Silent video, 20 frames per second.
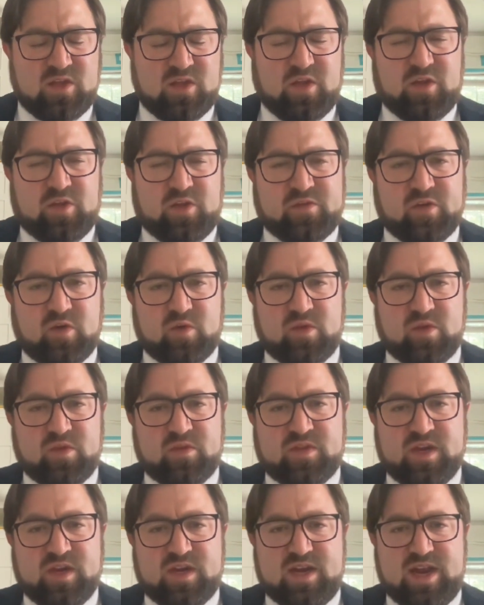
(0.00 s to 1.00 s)
So
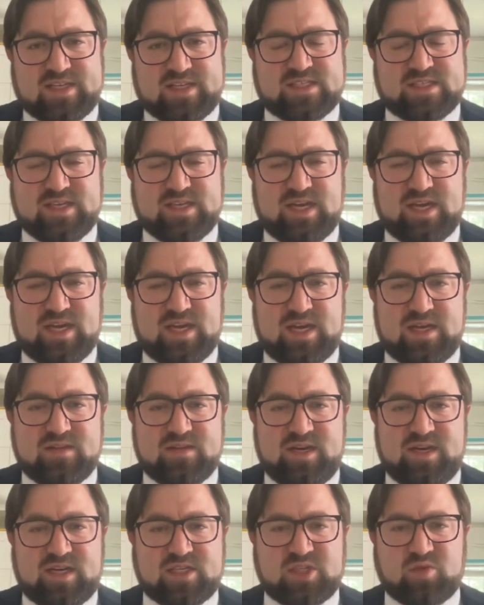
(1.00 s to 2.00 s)
the next
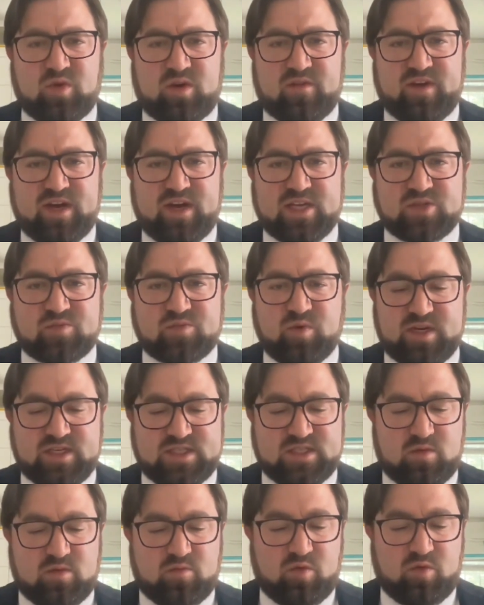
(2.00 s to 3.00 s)
sort of, I guess,
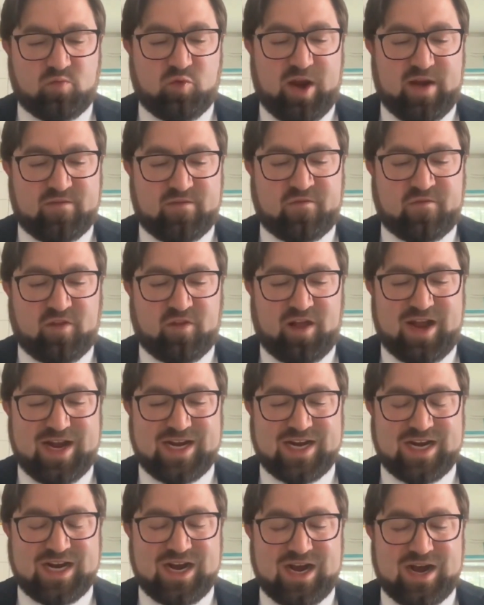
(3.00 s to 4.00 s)
red
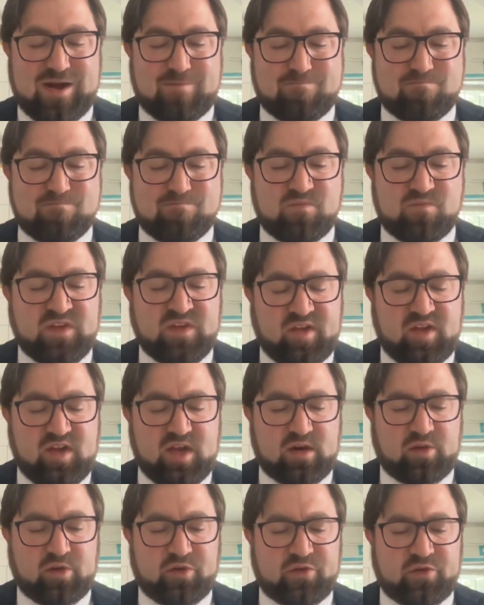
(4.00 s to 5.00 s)
flag. This can get
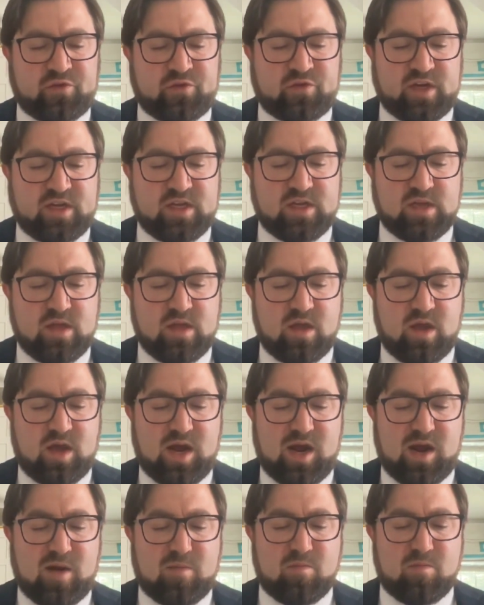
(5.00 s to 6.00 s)
a little tricky,
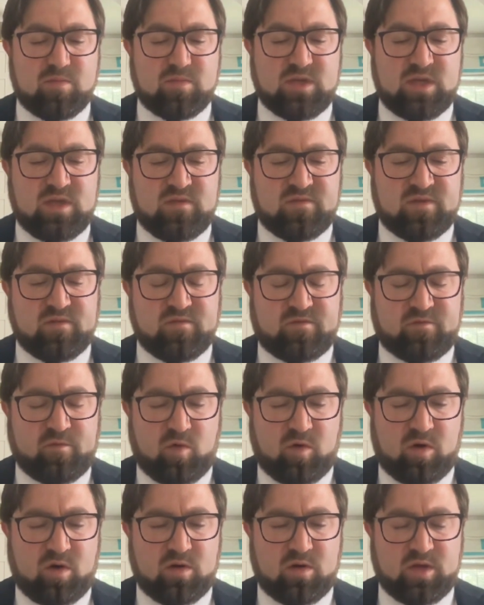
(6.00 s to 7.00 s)
even
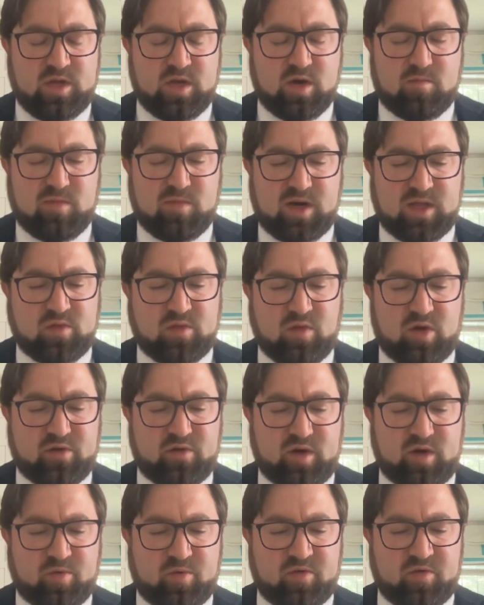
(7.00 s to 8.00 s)
for money
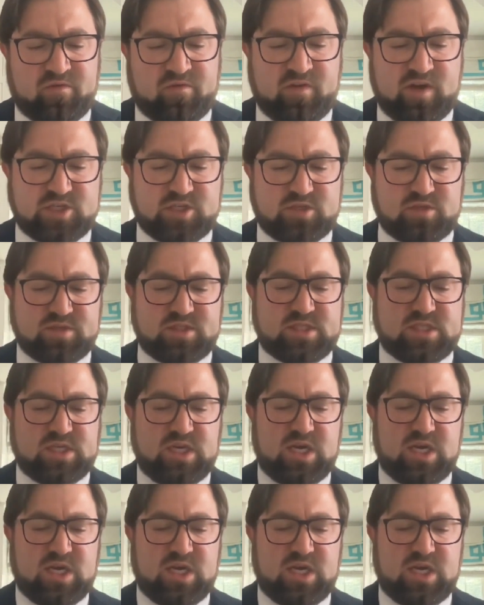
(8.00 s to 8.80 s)
laundering professionals,